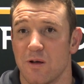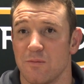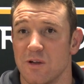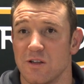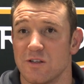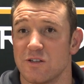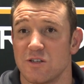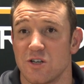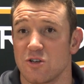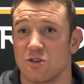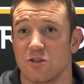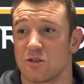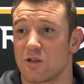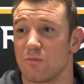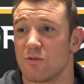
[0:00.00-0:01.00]
made the
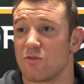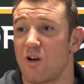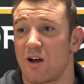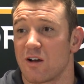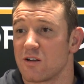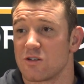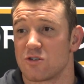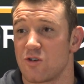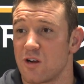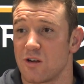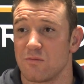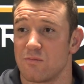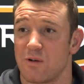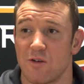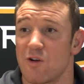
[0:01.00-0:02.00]
decision to come to the Dragons, try
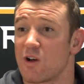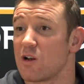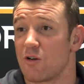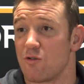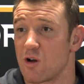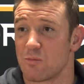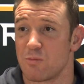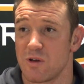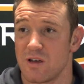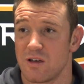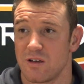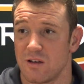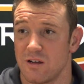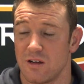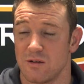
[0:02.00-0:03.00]
and play regular rugby,
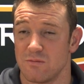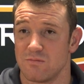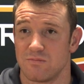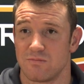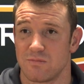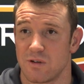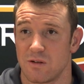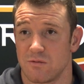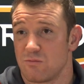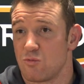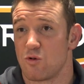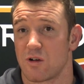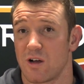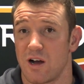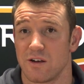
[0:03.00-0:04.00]
and
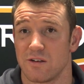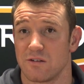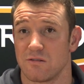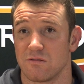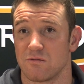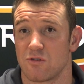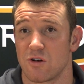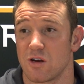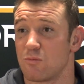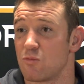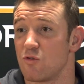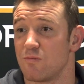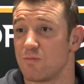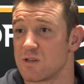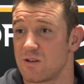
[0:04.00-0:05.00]
work hard and try and
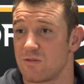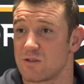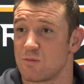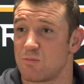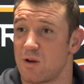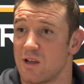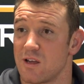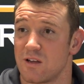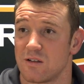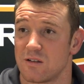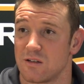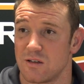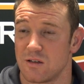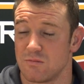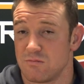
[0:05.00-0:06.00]
improve myself as a player.
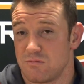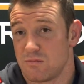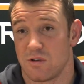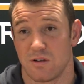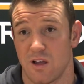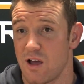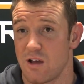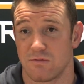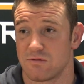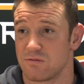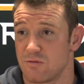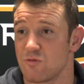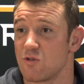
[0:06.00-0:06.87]
I've